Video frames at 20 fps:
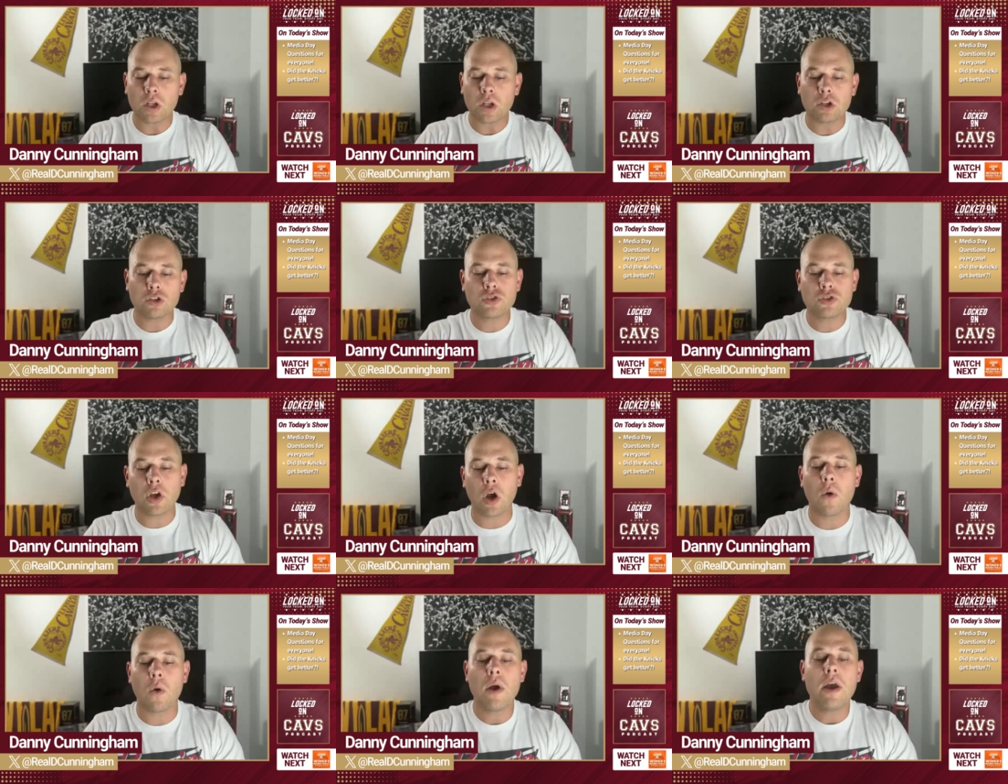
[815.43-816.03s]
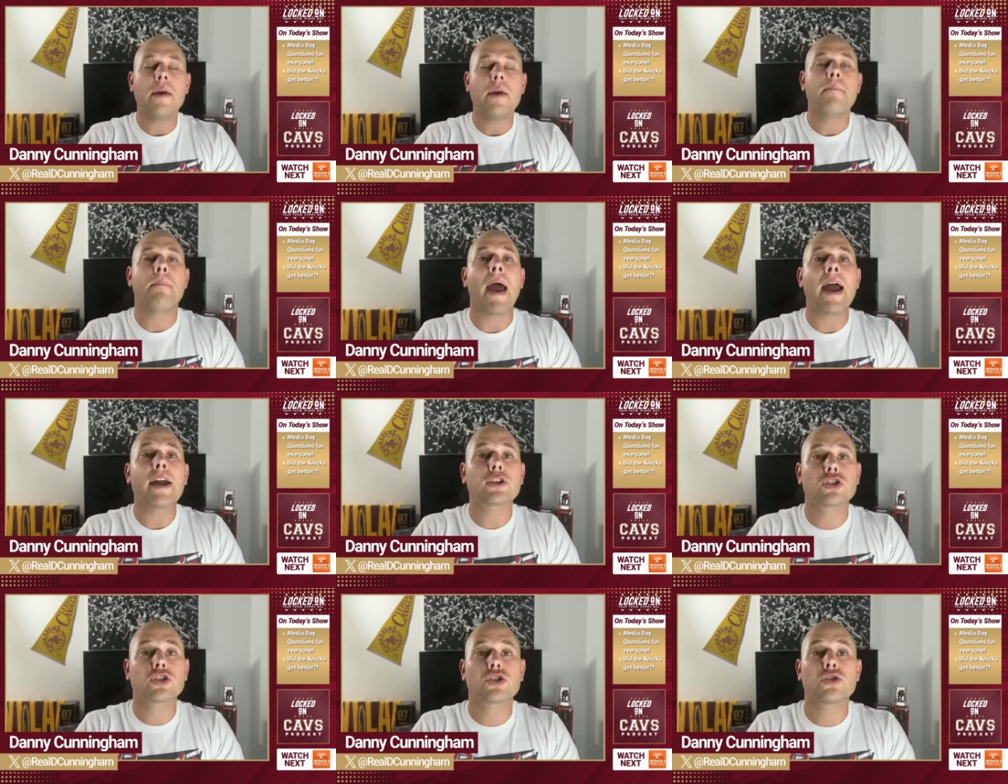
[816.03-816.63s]
So
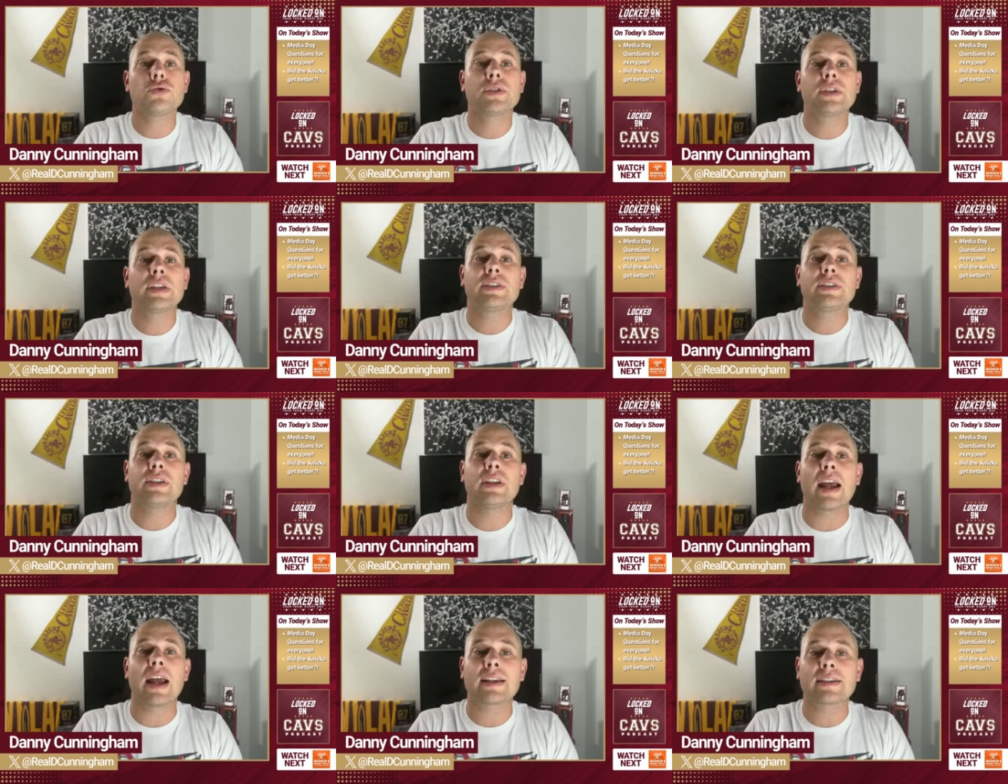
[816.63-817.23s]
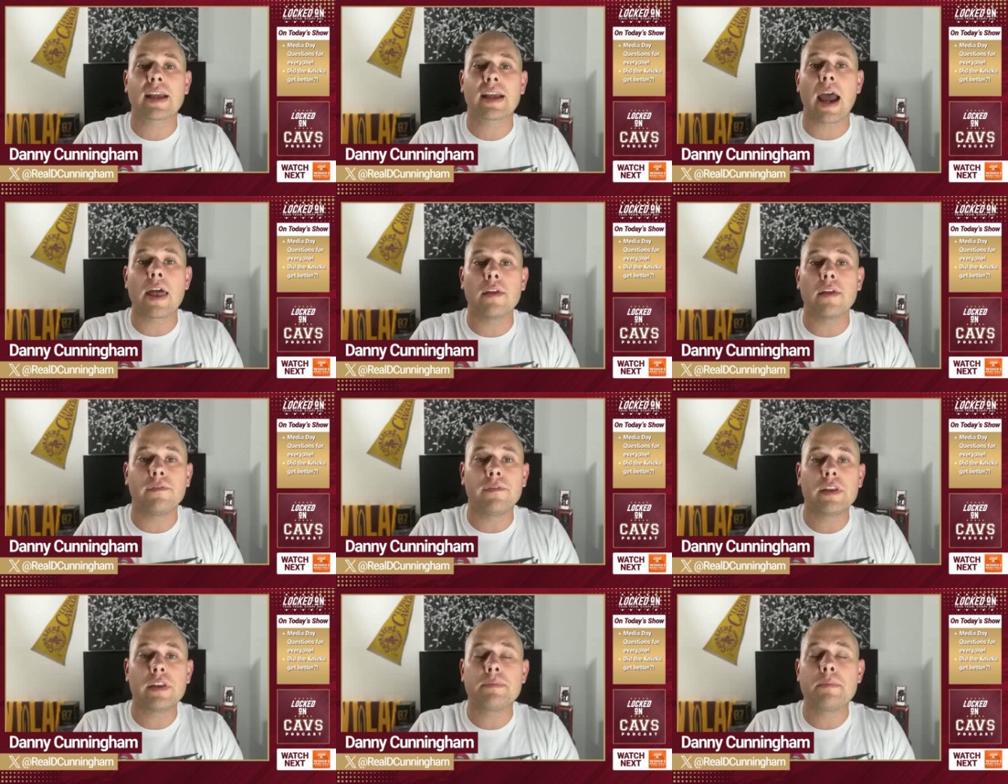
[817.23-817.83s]
Max Strus is the next guy, the
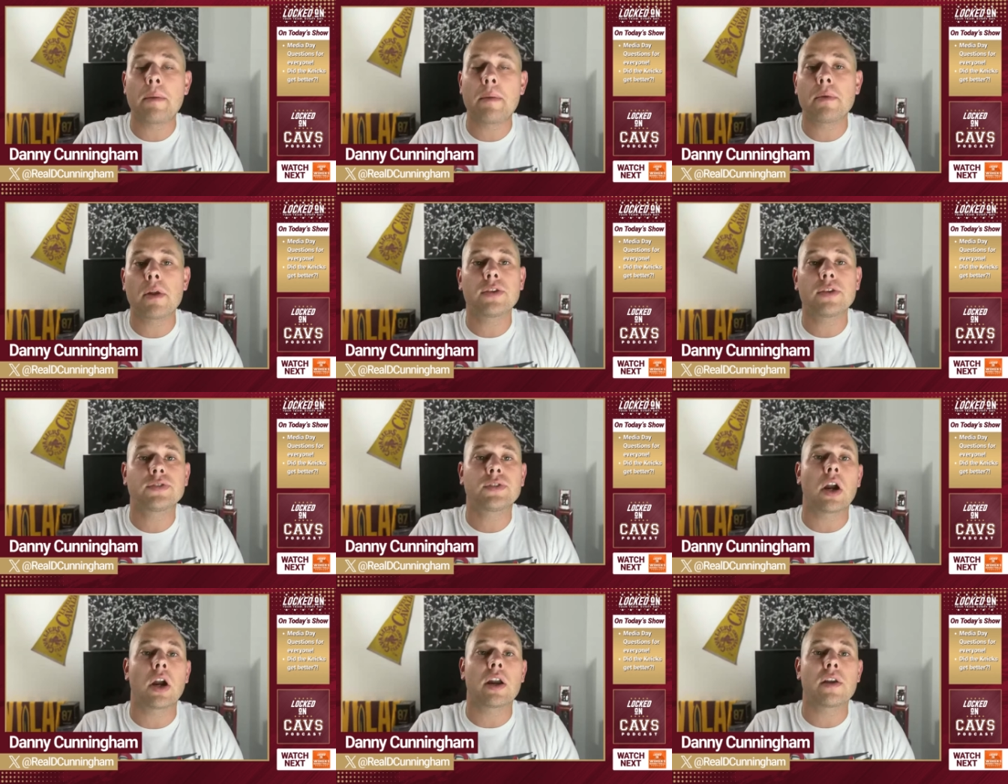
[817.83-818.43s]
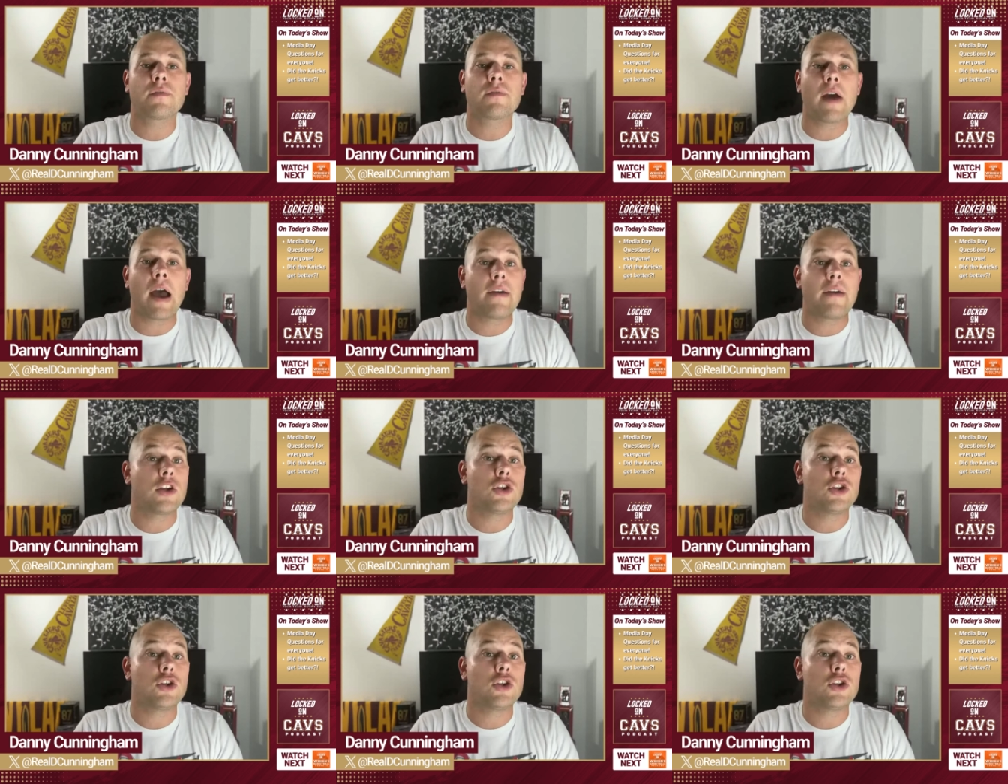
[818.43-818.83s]
fifth member of the starting five.